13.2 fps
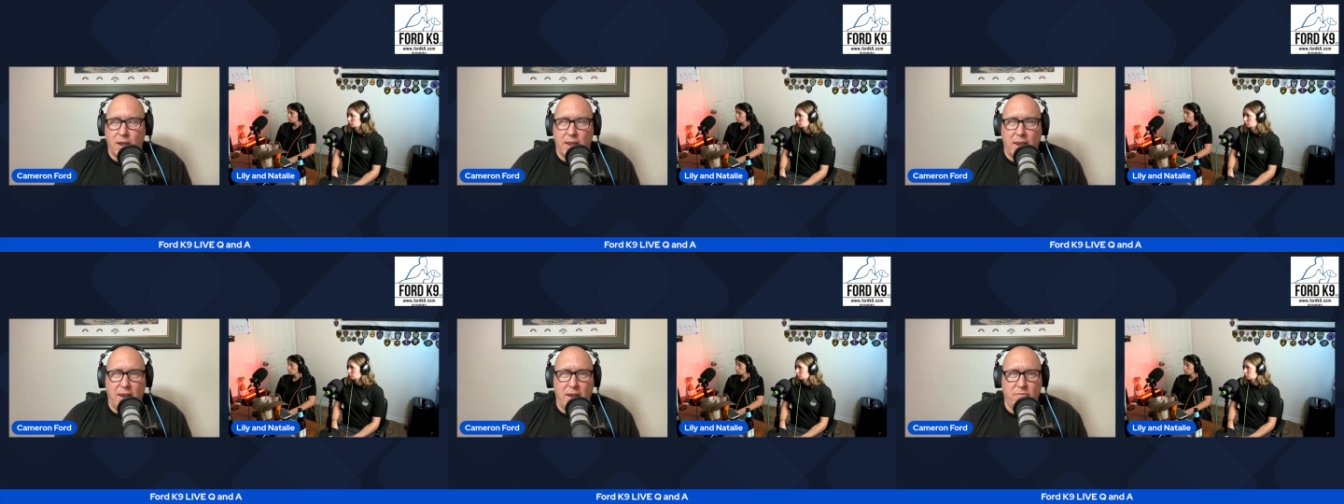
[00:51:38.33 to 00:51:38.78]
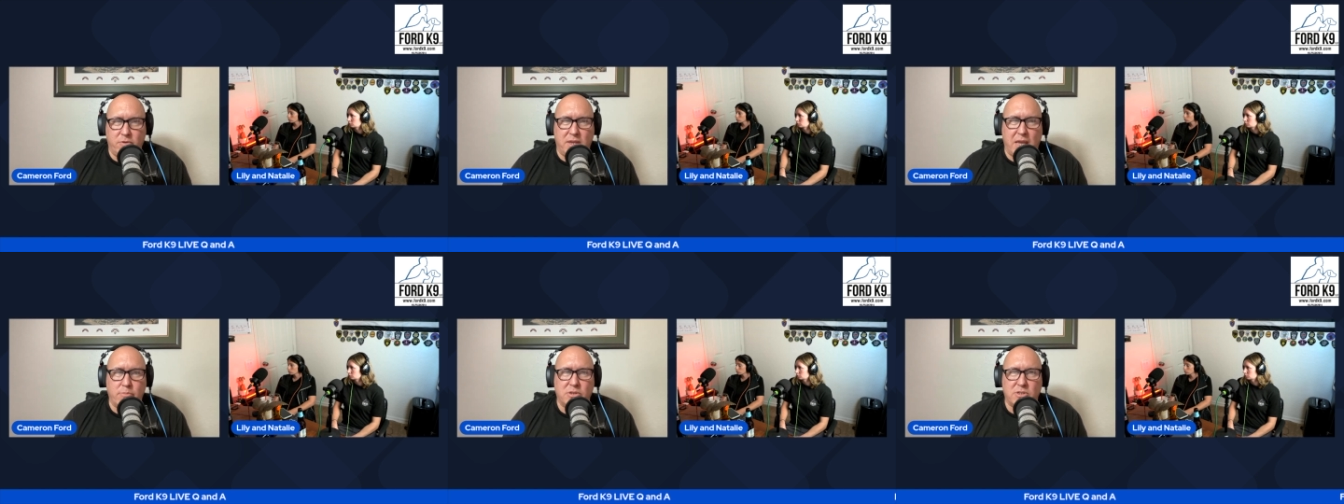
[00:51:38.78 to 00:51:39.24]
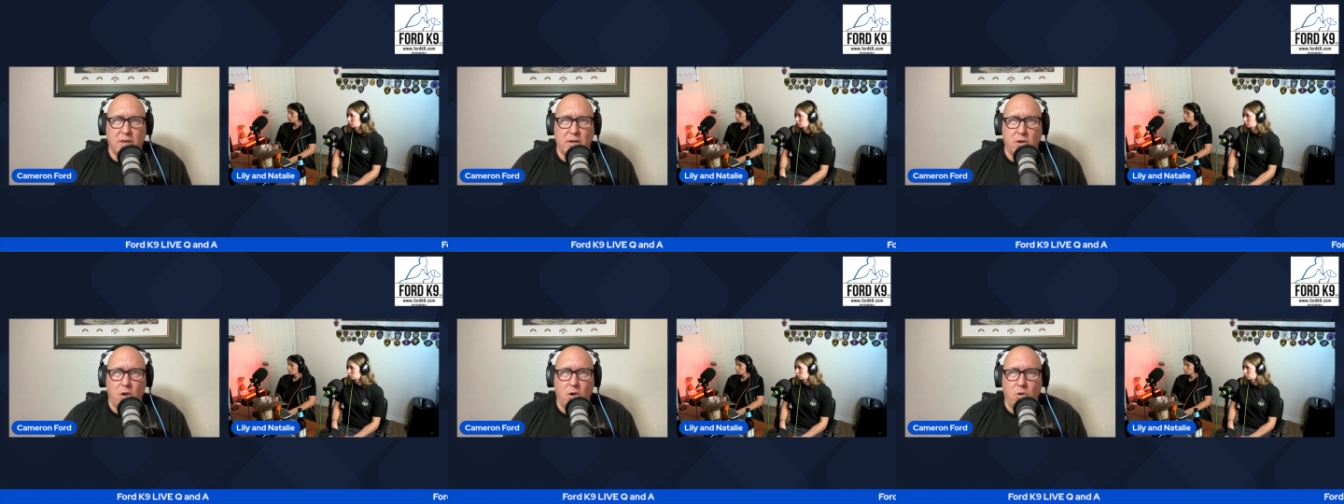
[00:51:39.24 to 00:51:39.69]
Every chemist I
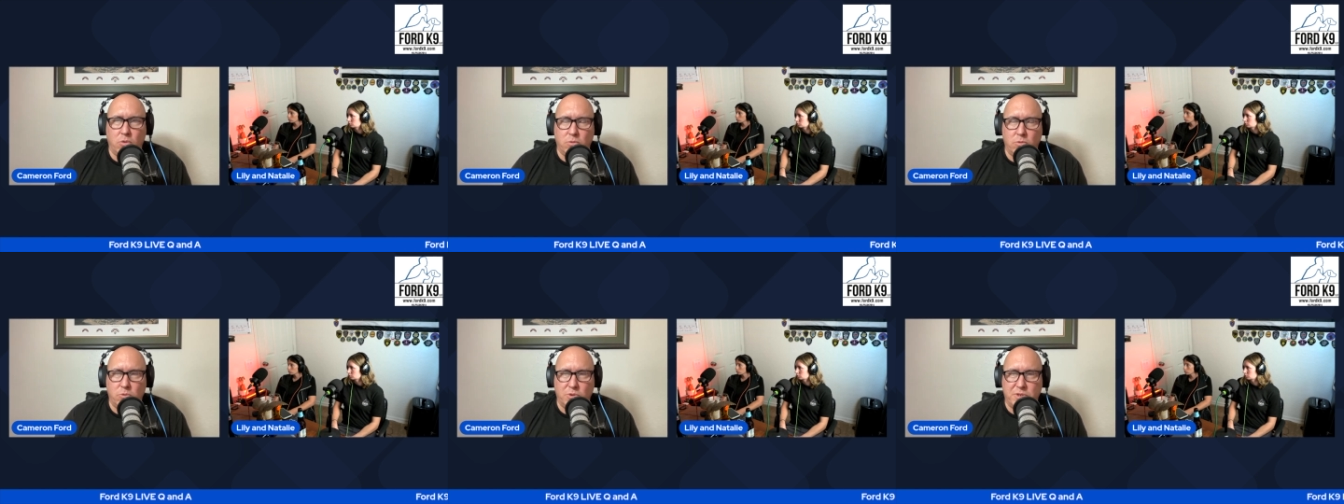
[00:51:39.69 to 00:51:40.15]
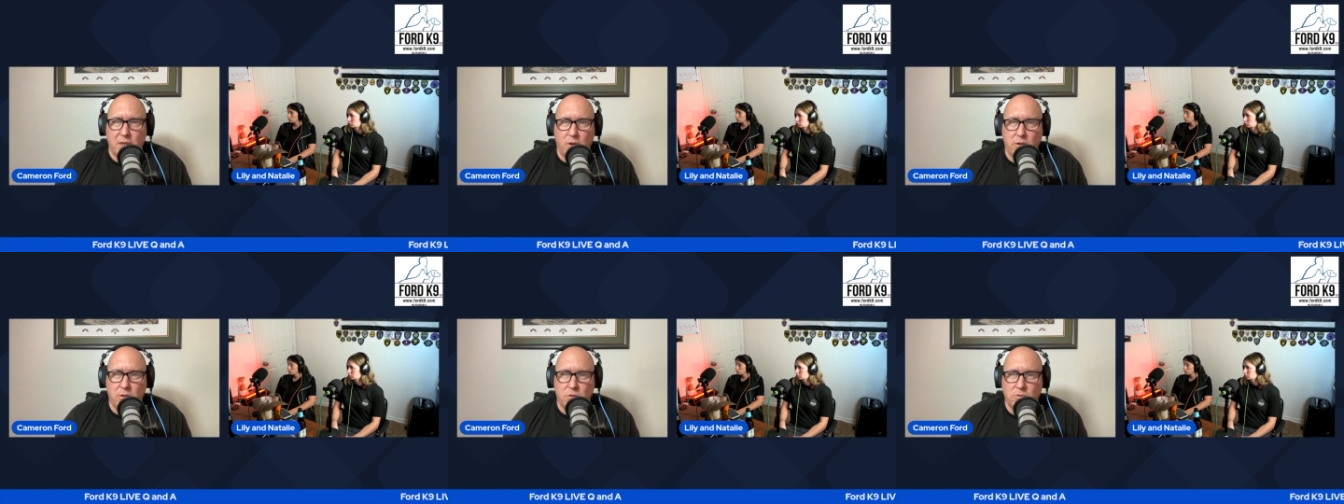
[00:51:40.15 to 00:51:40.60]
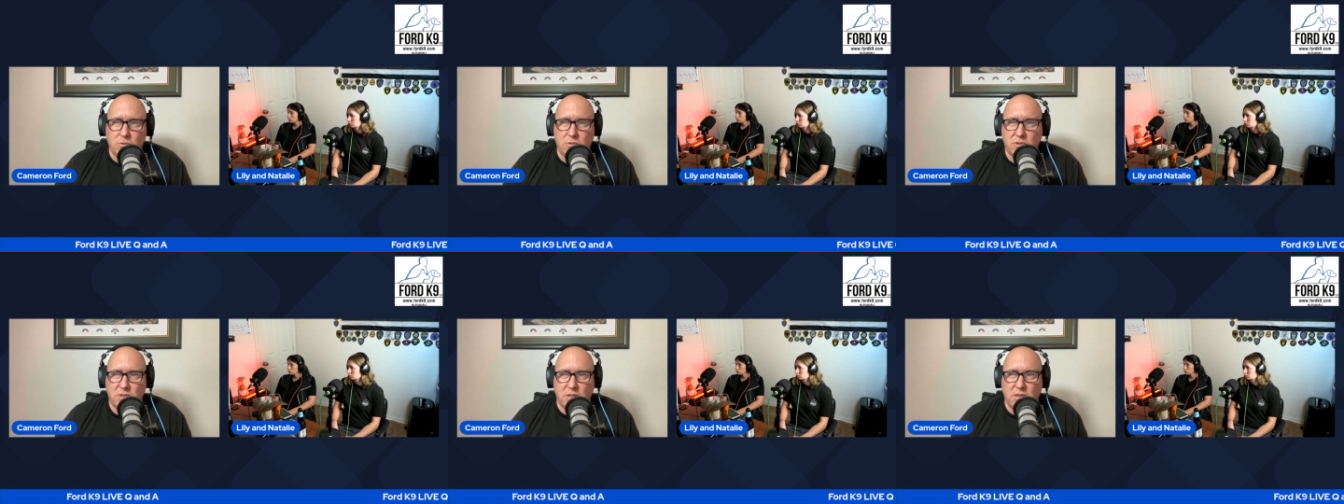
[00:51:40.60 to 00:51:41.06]
know will tell you
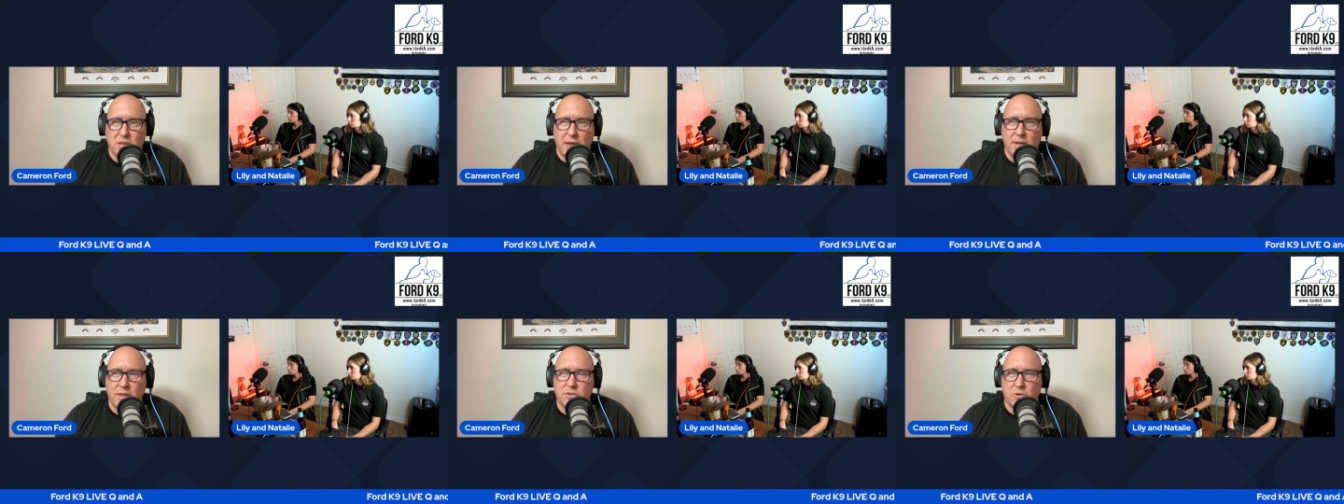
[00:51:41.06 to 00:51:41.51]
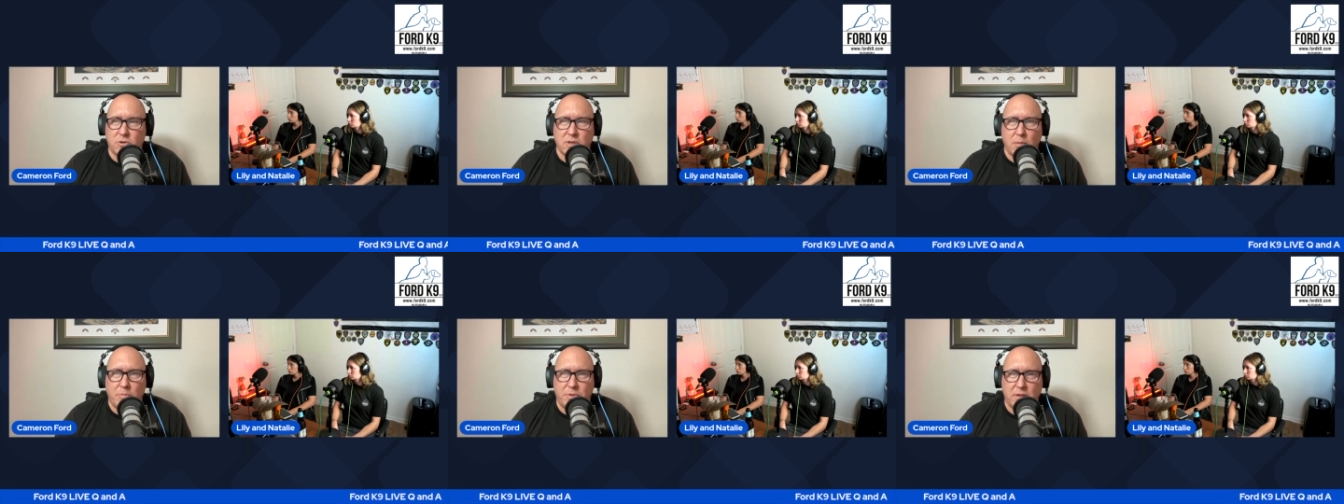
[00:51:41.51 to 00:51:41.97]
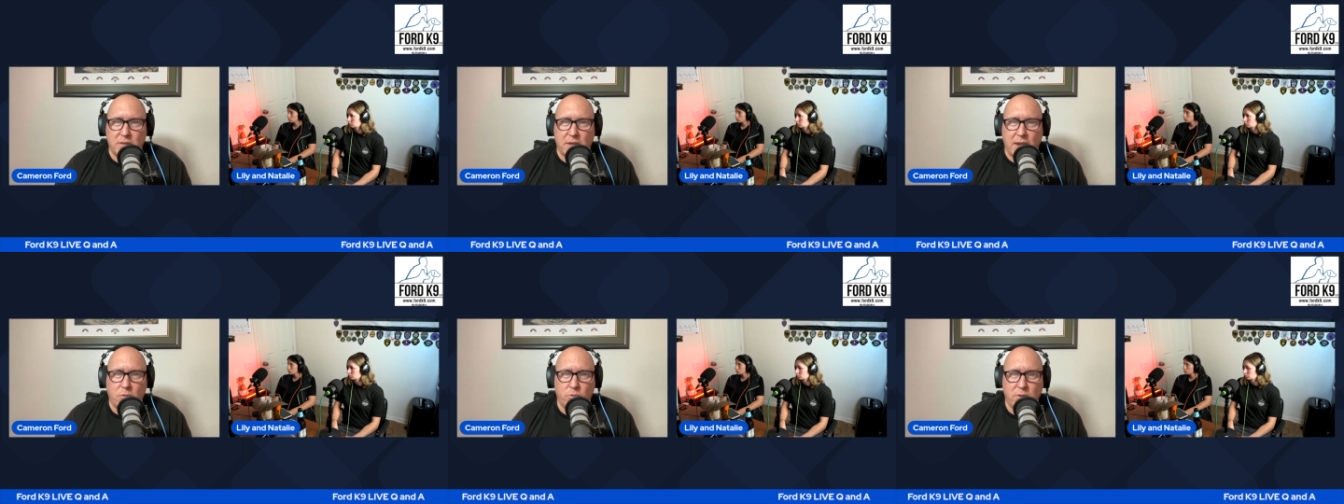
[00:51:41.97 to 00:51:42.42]
synthetics are something
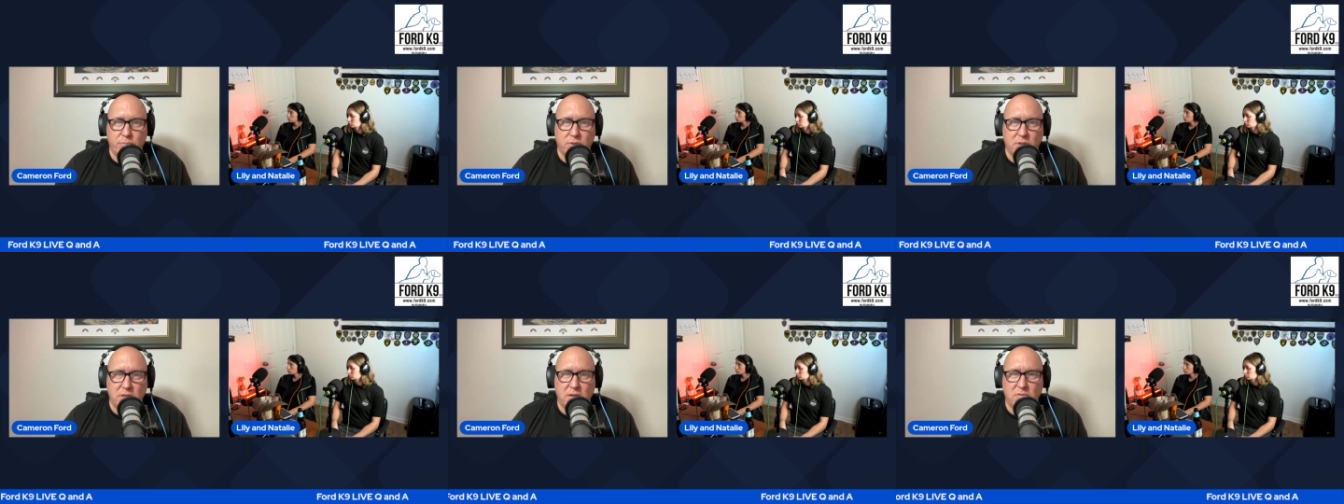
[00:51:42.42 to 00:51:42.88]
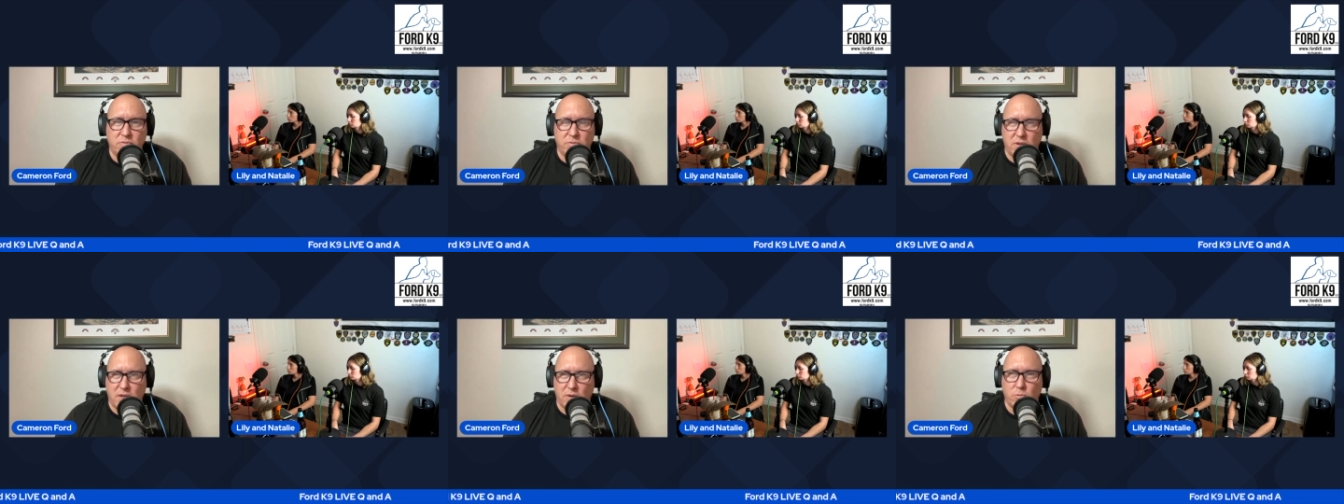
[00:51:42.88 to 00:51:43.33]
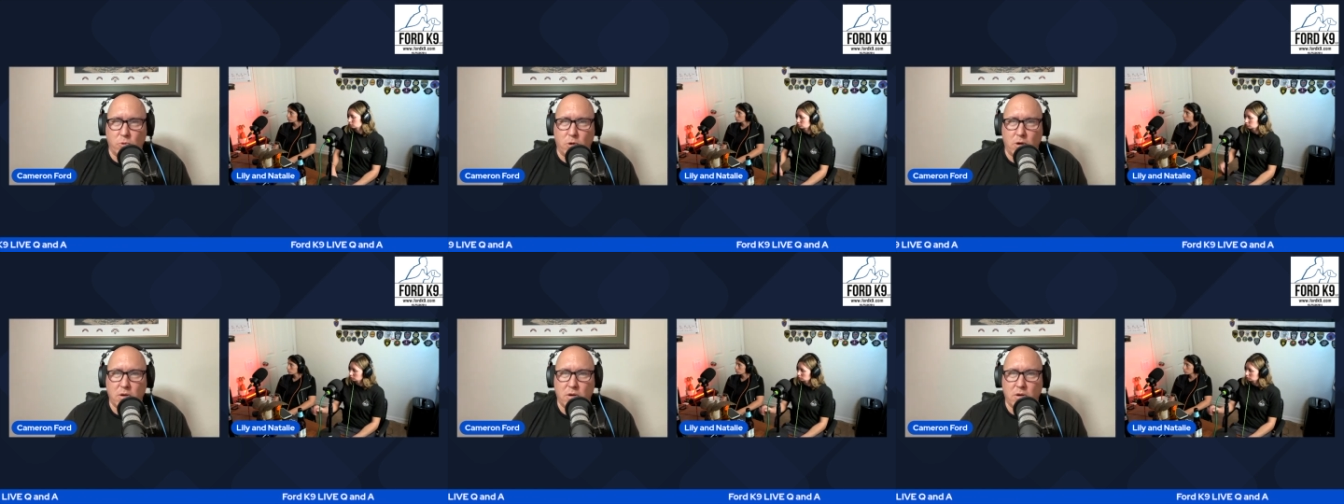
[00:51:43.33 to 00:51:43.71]
that we believe can work.